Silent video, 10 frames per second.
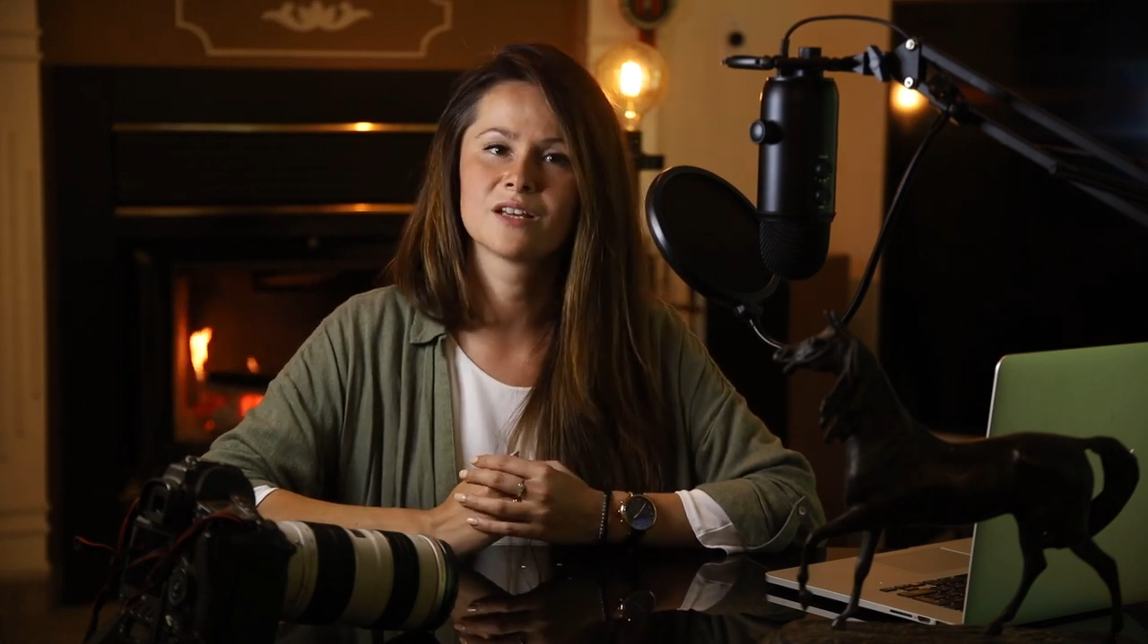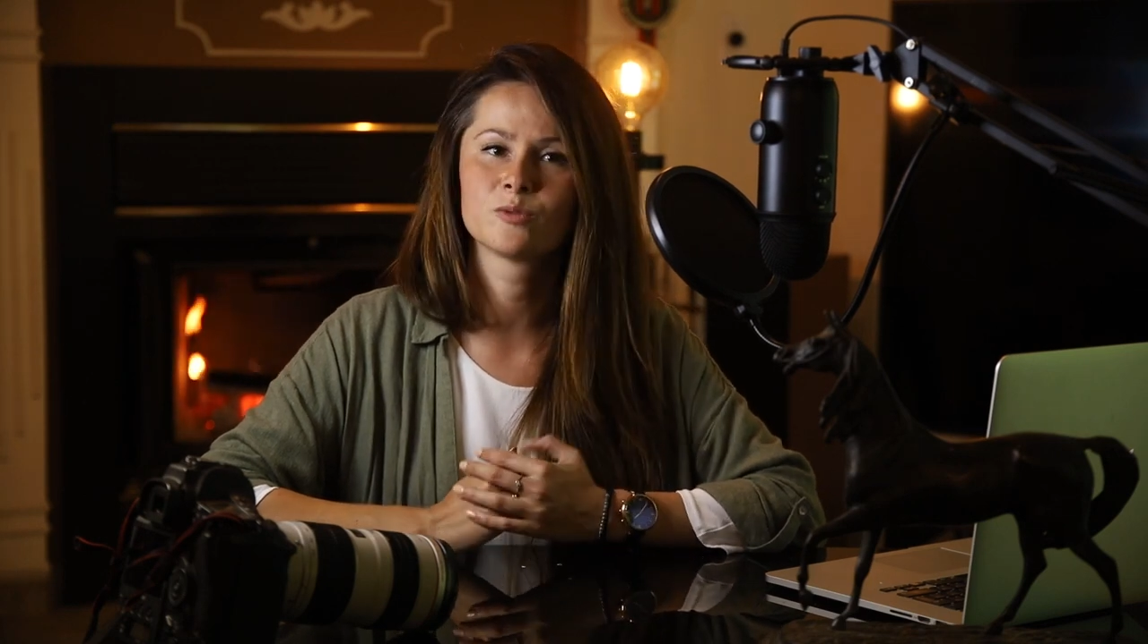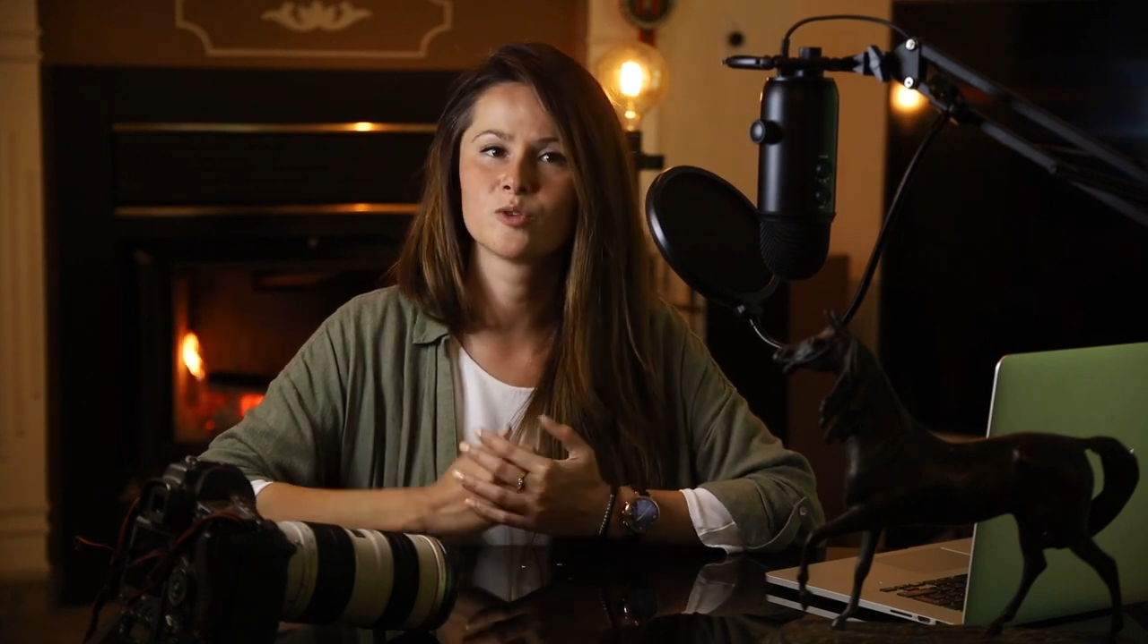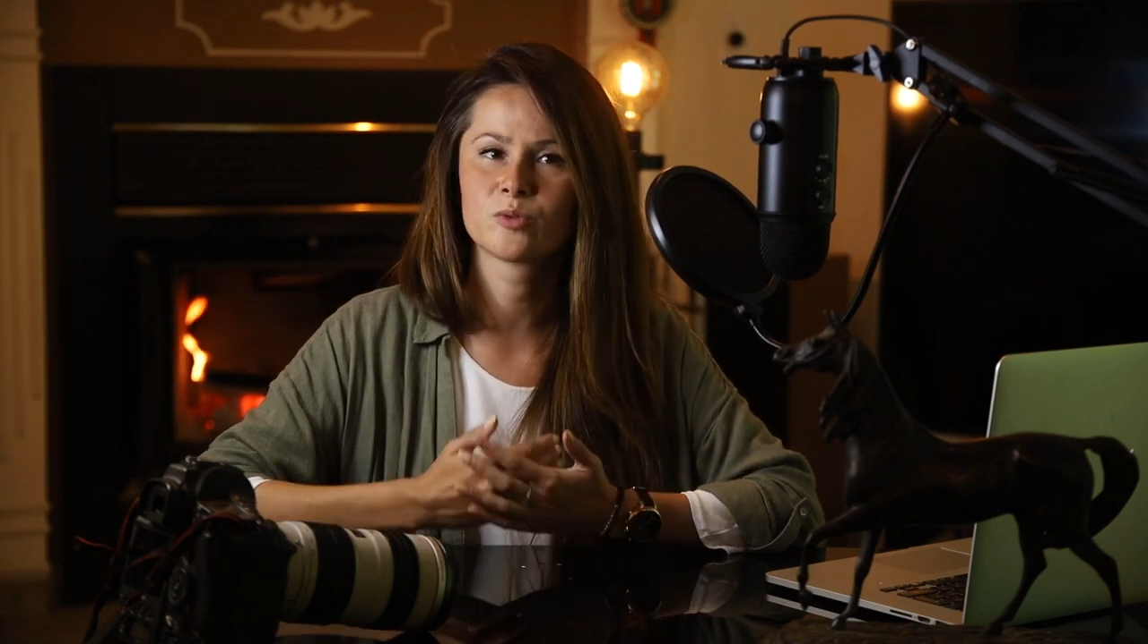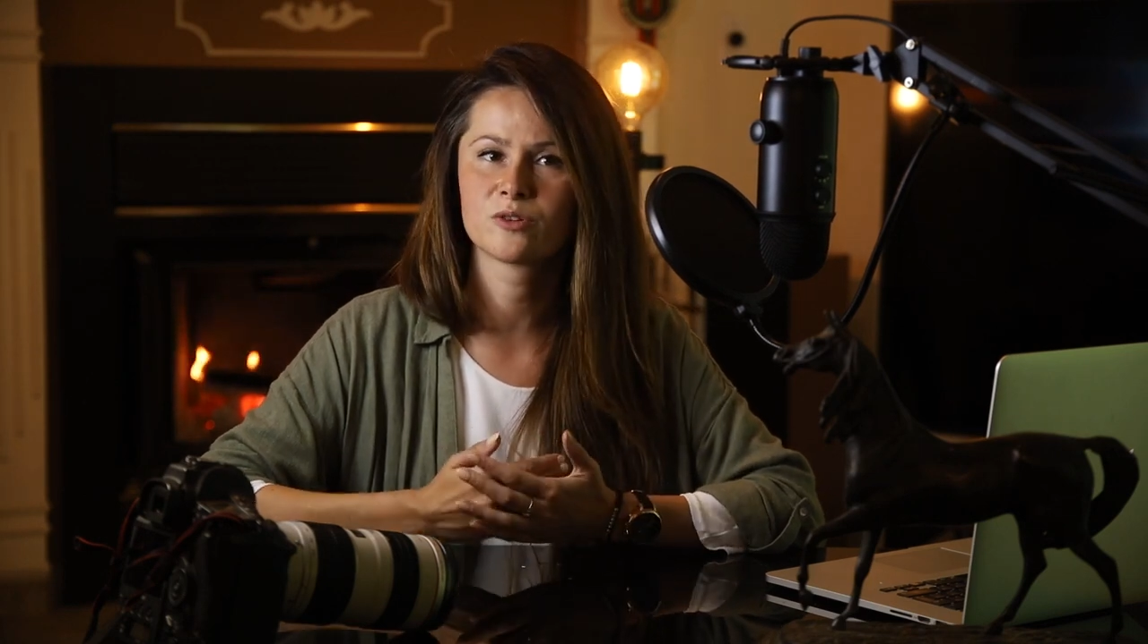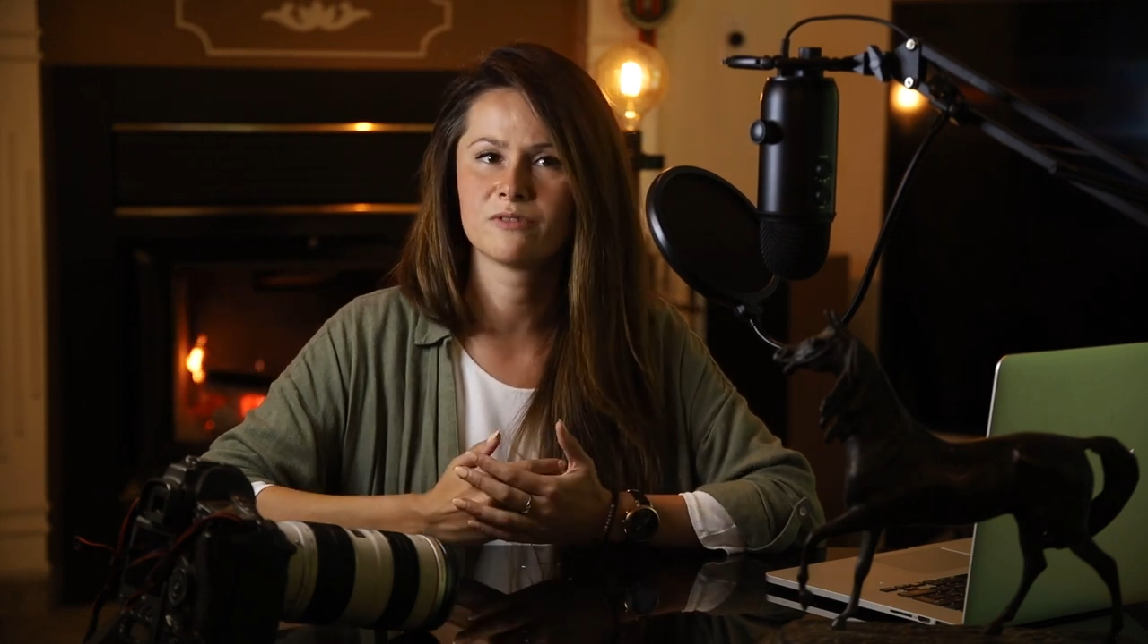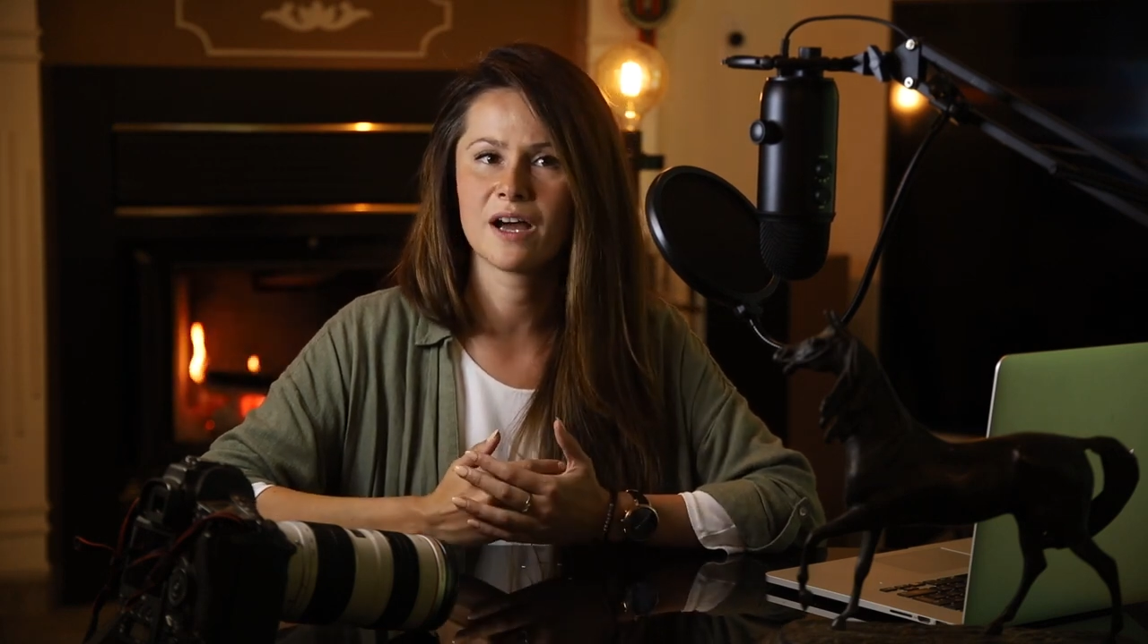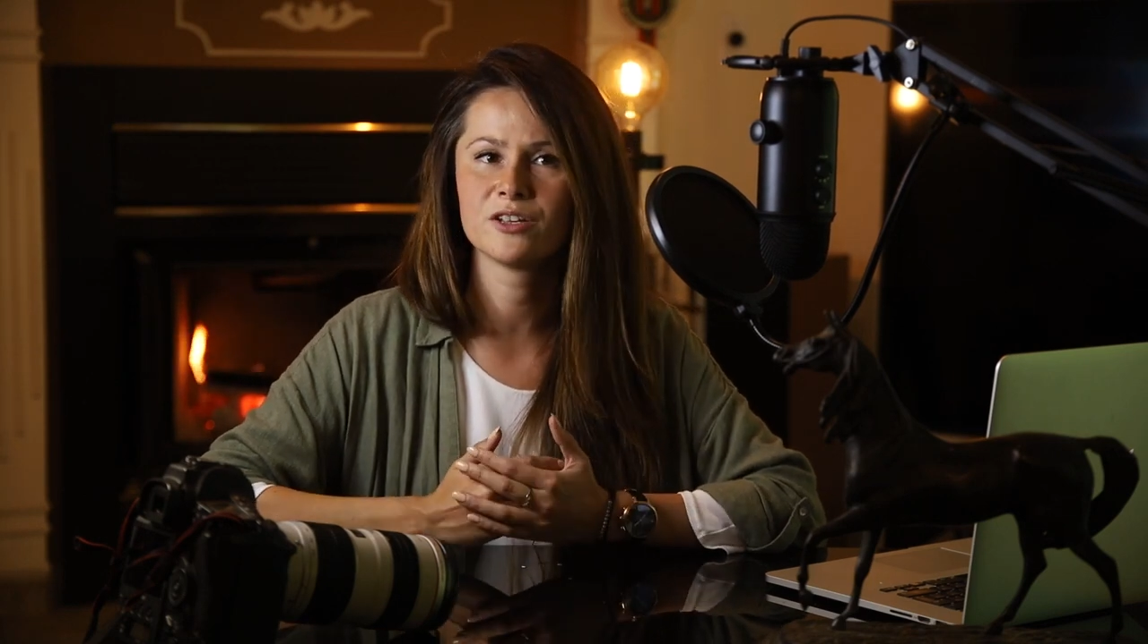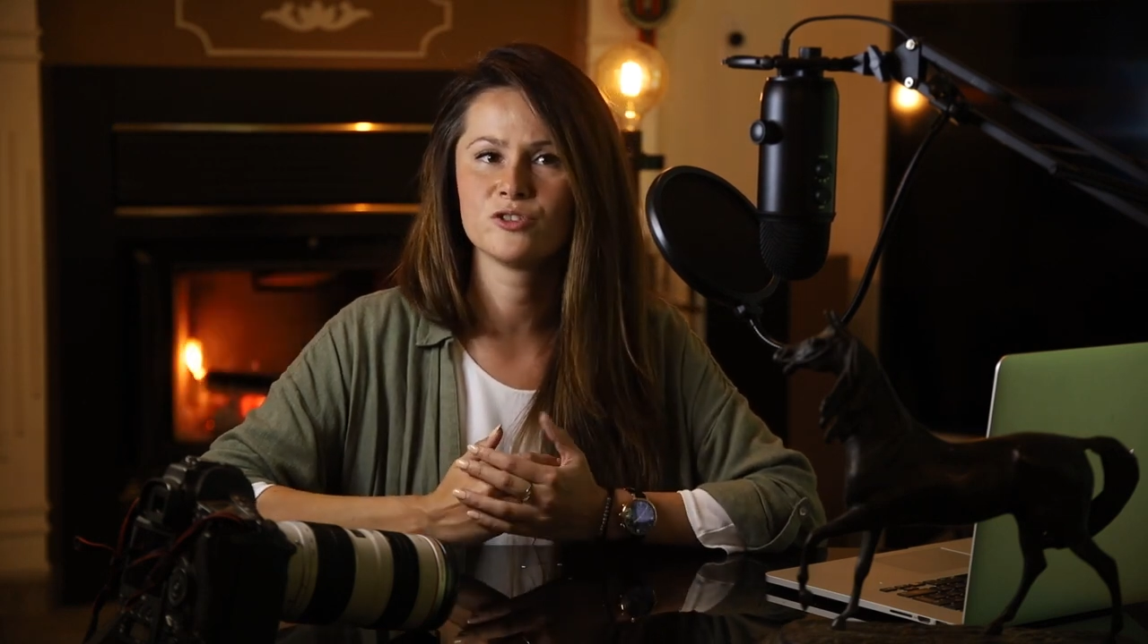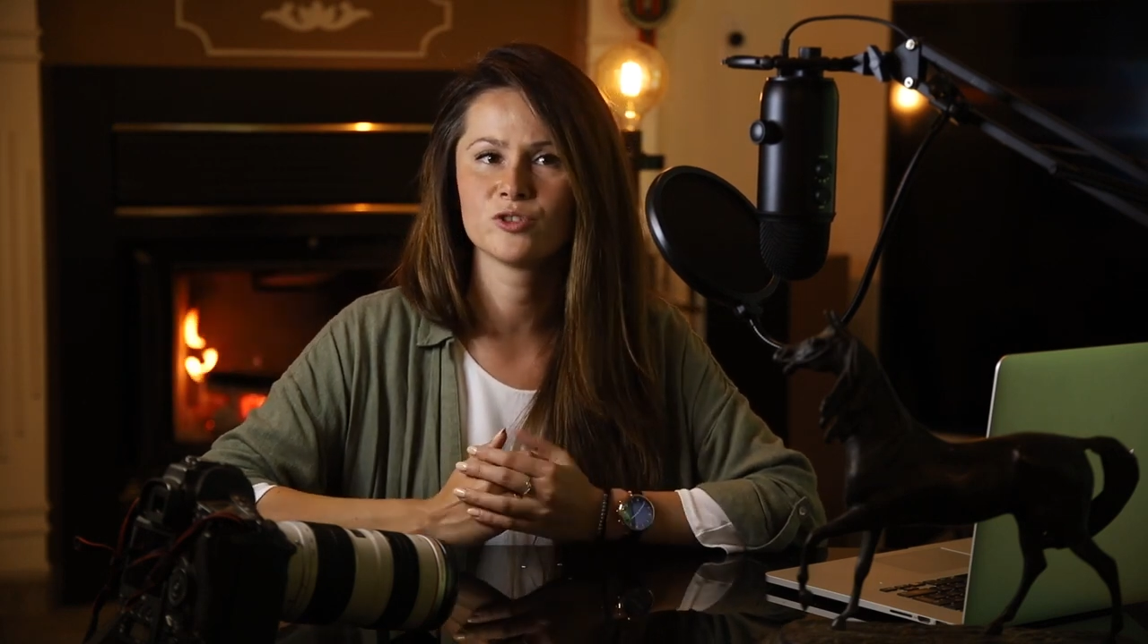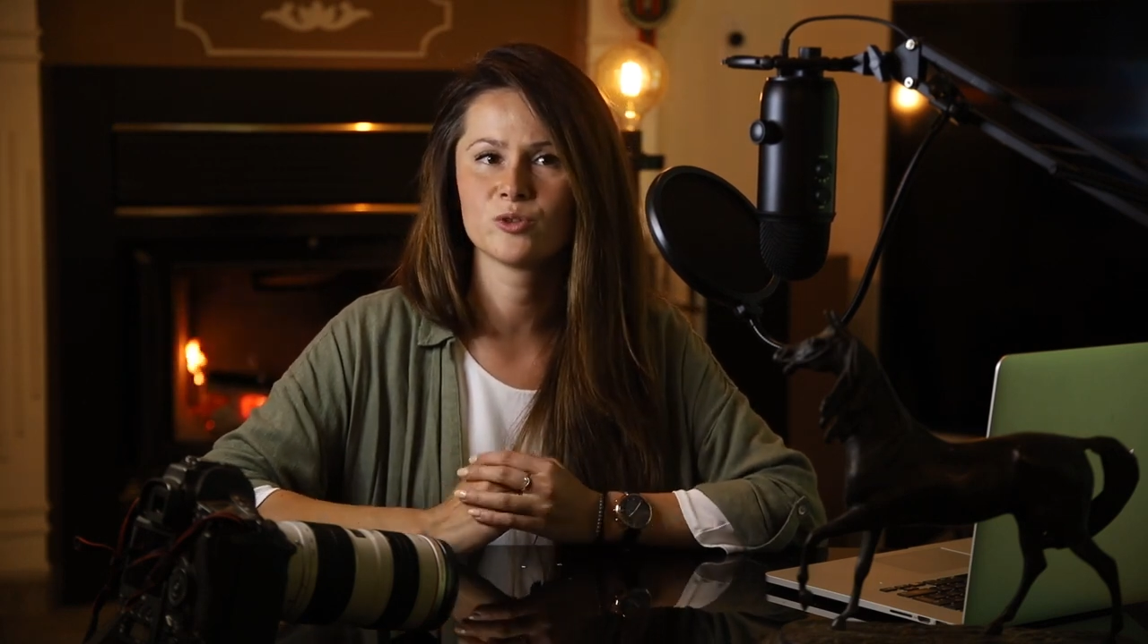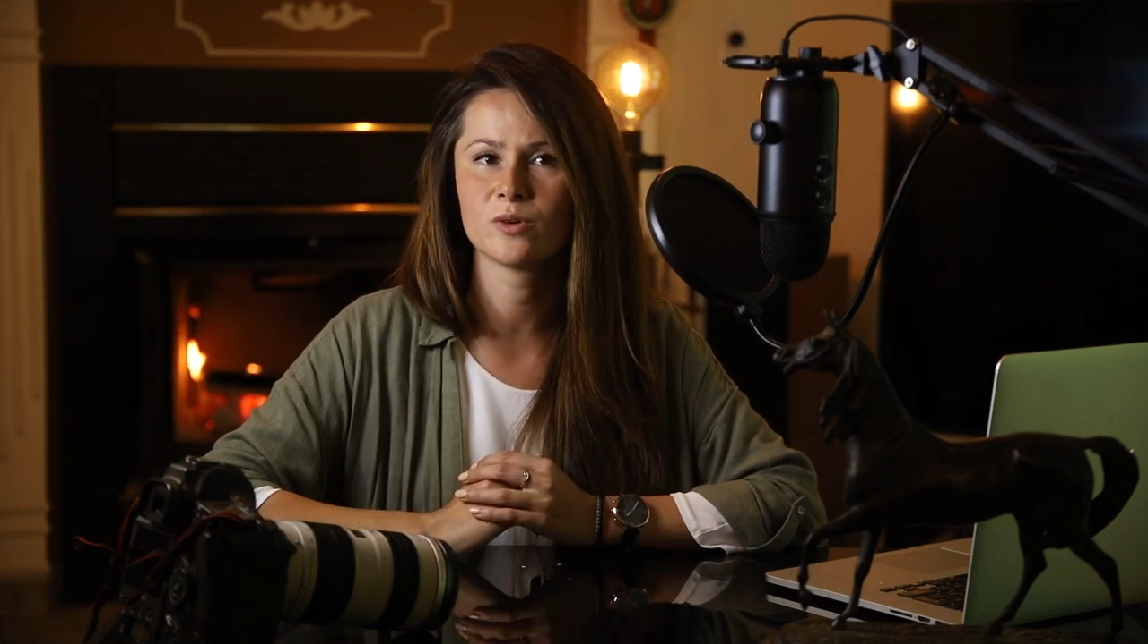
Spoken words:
that will provide you